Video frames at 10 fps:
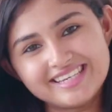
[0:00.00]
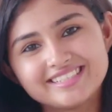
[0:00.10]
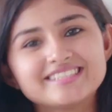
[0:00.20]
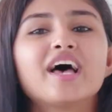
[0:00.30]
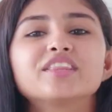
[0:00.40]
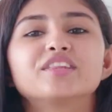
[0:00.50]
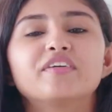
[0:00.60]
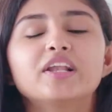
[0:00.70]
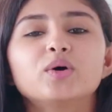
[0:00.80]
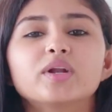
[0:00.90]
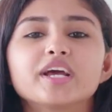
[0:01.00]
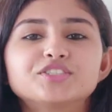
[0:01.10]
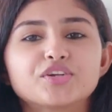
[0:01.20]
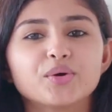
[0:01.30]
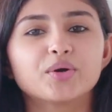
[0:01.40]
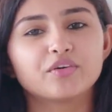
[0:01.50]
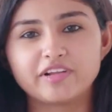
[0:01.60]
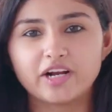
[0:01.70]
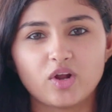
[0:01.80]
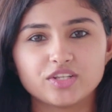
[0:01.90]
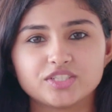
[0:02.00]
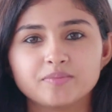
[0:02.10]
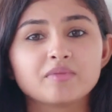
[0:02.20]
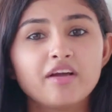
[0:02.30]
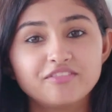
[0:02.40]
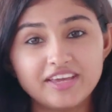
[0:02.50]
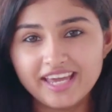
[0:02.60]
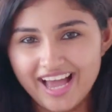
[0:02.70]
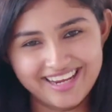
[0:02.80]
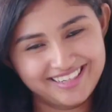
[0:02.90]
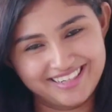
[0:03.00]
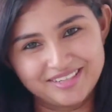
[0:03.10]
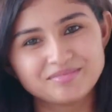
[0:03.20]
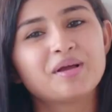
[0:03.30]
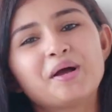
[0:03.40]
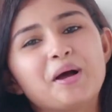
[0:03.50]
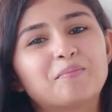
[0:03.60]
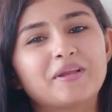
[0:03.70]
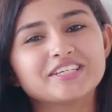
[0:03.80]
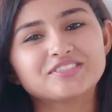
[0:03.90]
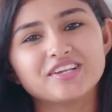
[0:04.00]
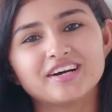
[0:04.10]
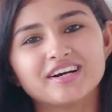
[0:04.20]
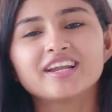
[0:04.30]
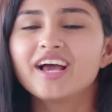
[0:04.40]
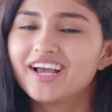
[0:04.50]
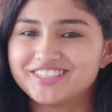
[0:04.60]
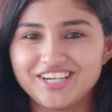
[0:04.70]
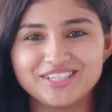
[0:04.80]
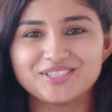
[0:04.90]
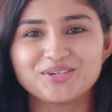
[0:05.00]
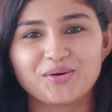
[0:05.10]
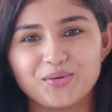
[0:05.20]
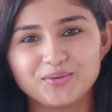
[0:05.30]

This is the Vellore Institute of Technology, VIT, a place to learn, a chance to